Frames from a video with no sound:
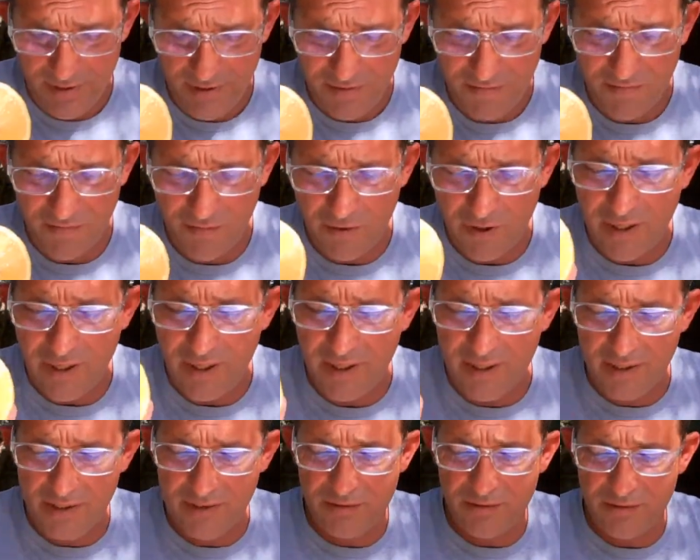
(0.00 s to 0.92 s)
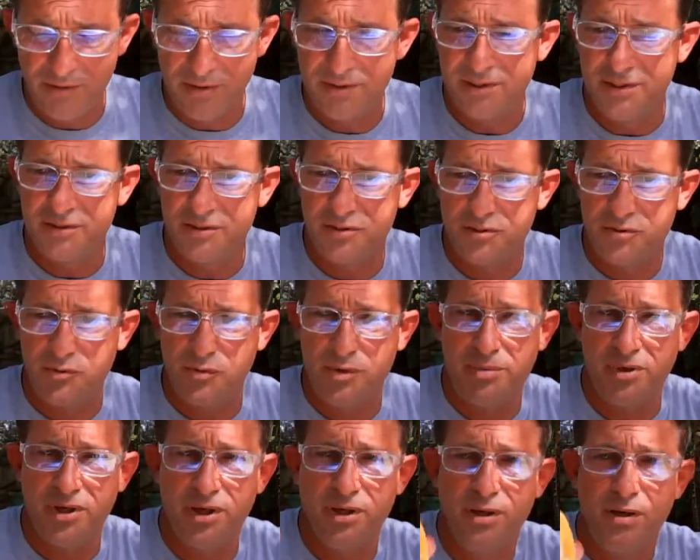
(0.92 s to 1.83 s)
varieties, like see it's
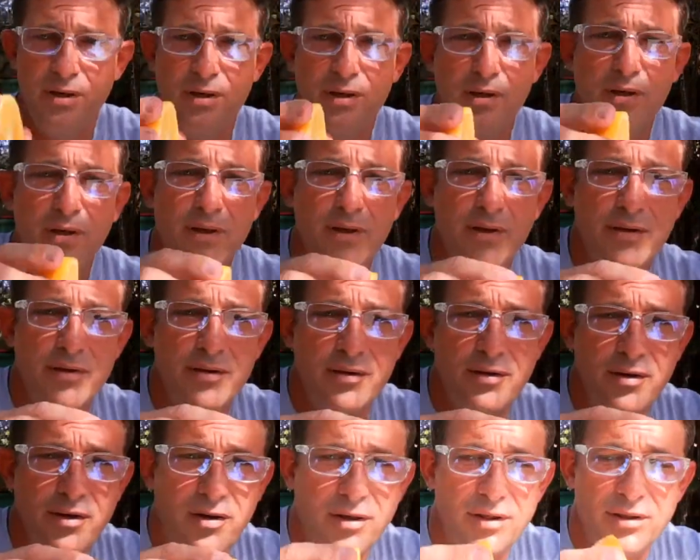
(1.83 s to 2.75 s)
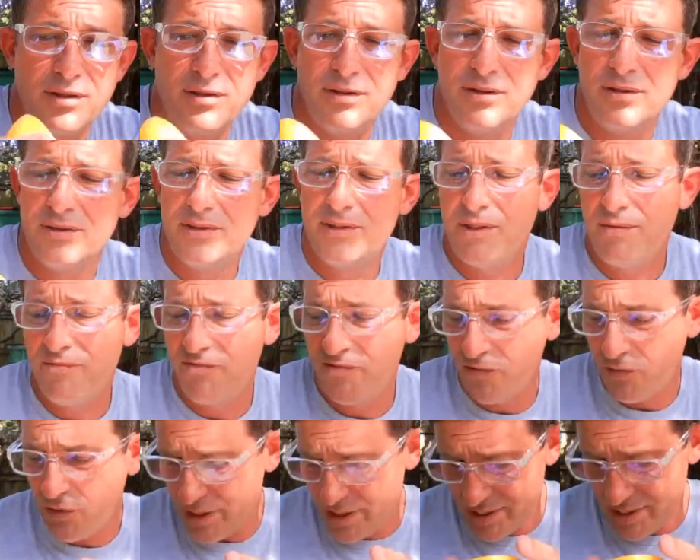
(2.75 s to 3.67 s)
dripping, there are some
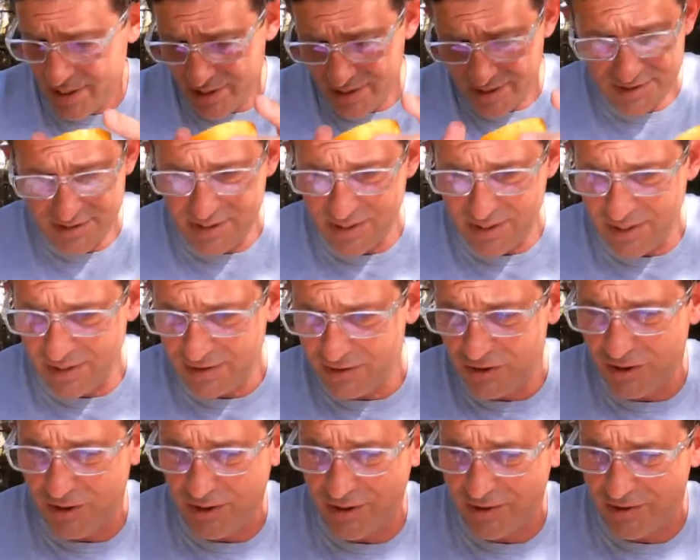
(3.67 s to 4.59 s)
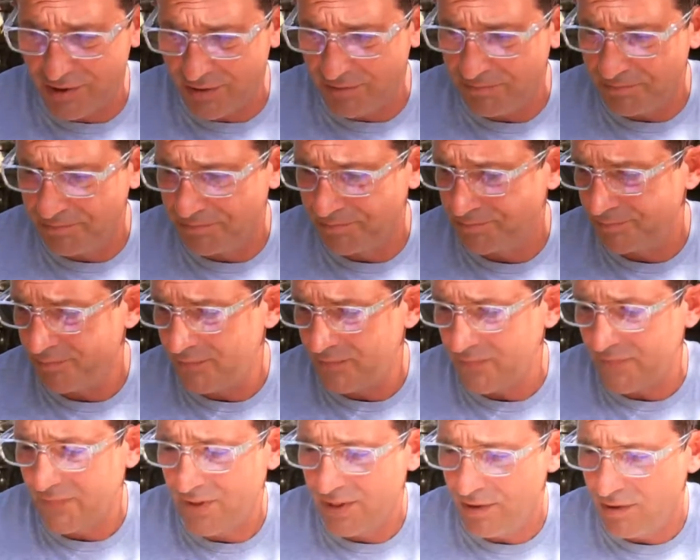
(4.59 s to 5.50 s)
varieties that just
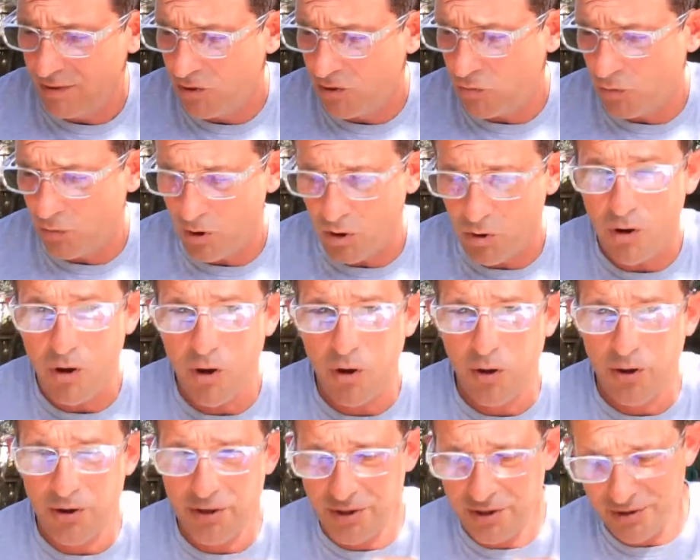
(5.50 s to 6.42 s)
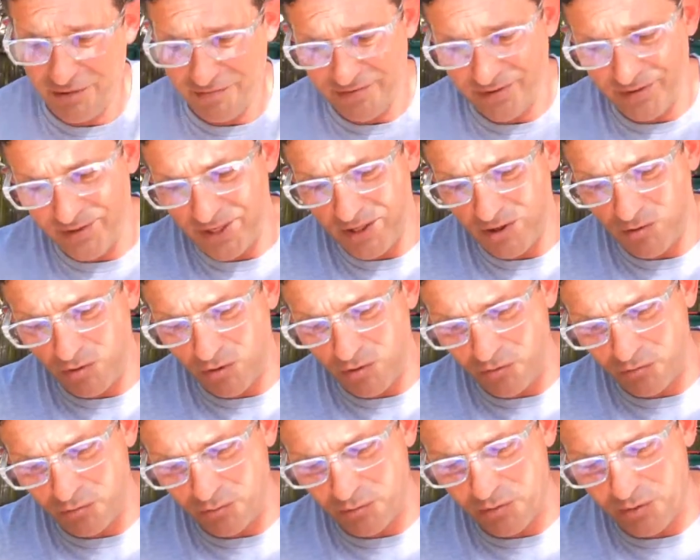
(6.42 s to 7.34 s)
grow hard enough that they grow
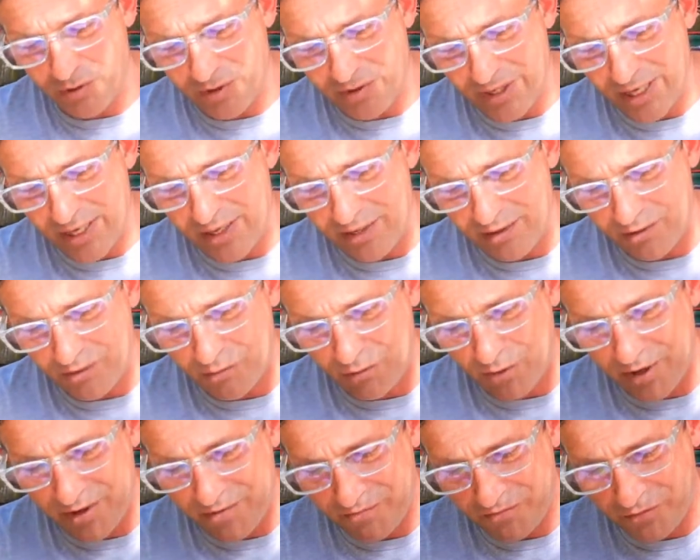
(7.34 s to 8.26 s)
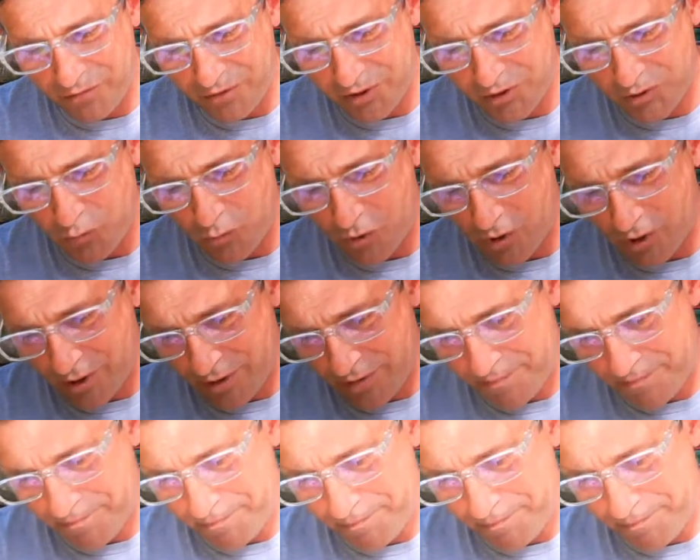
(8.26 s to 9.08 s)
through all that, and grapefruit is one,